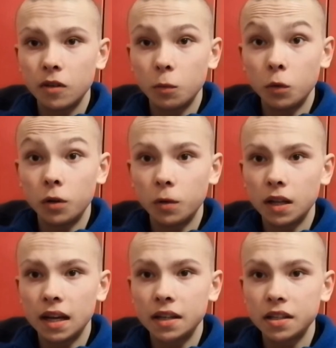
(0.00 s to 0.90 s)

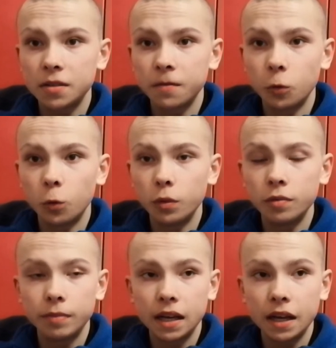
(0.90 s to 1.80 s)
world-class
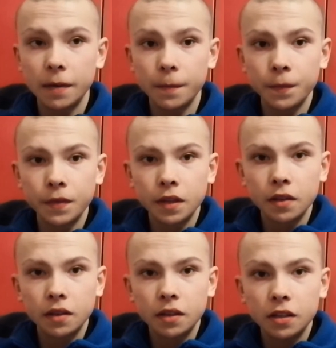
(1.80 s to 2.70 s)
forward player,
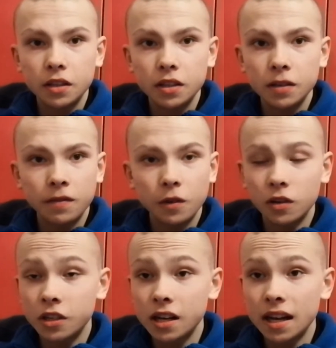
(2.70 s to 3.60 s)
you've
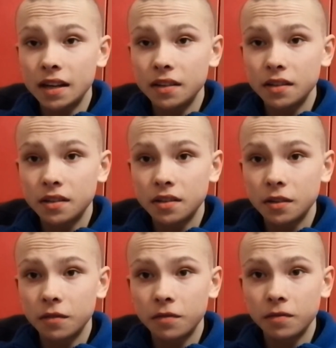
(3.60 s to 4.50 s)
got a chance
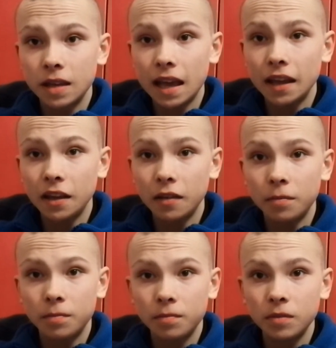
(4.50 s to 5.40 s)
of getting,